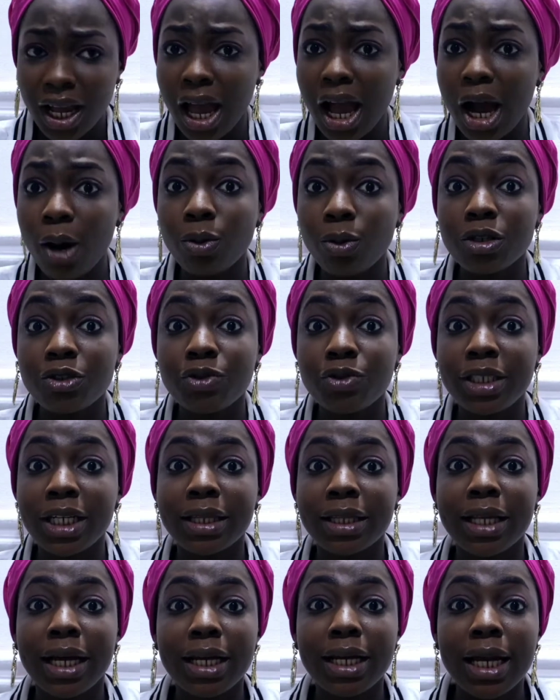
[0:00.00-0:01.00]
I was
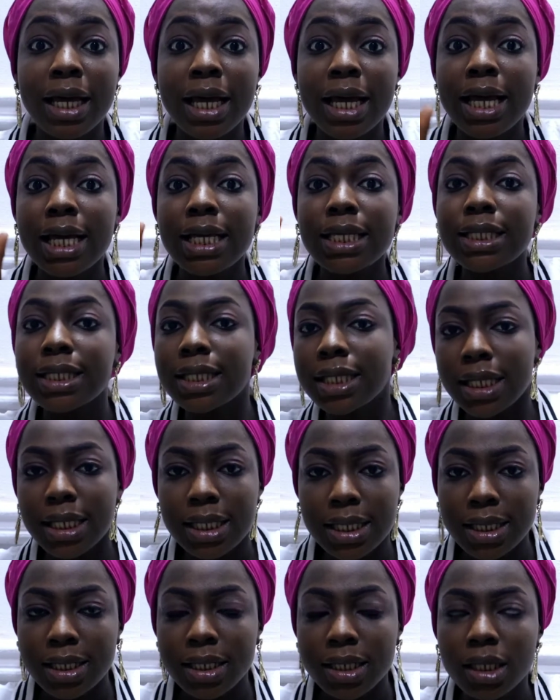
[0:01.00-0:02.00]
rejected
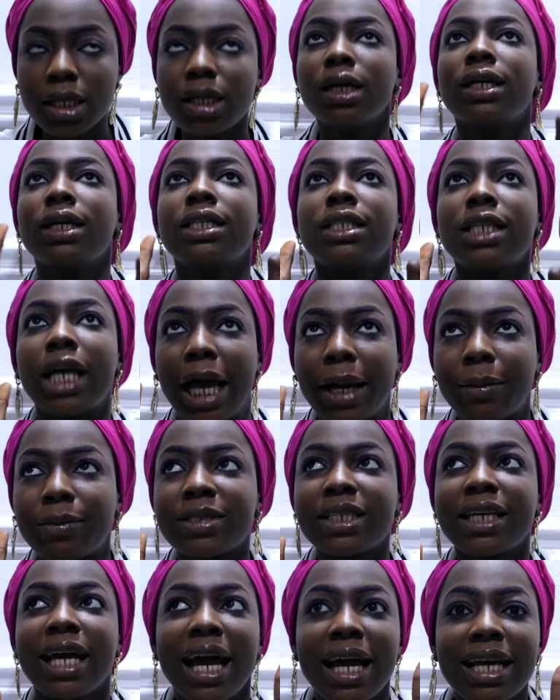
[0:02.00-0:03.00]
6
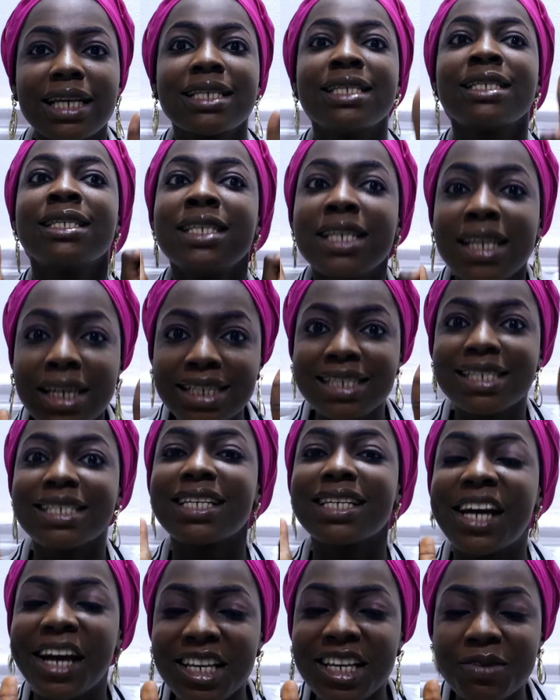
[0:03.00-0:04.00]
times, guys. 6
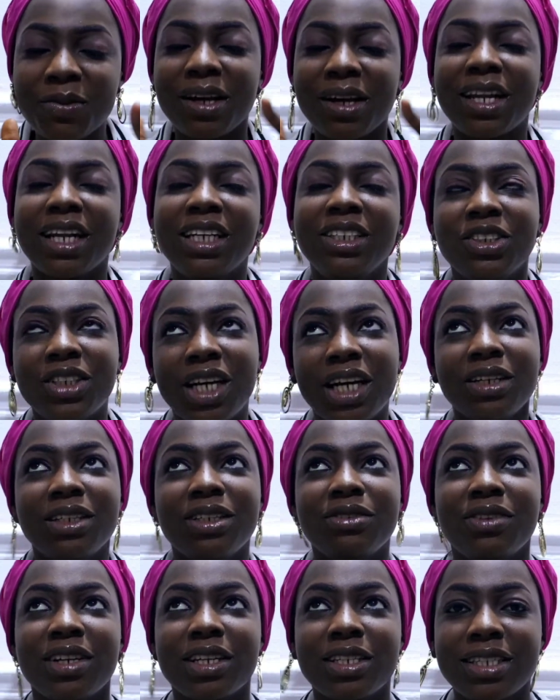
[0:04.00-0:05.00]
times by Nigerian
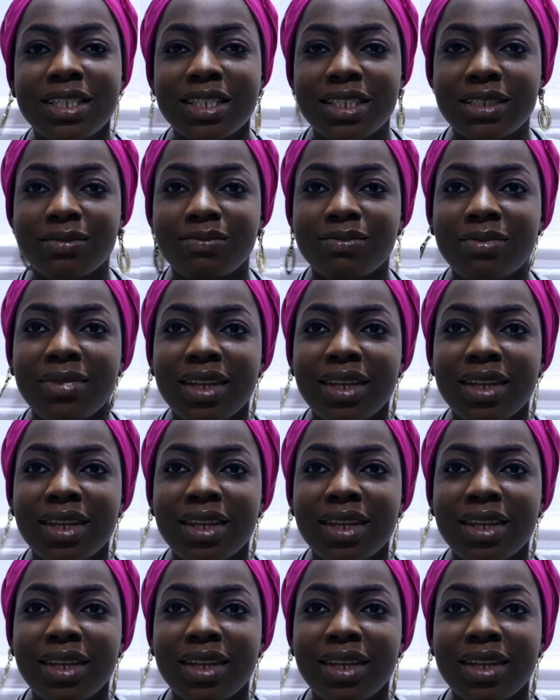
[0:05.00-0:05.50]
university.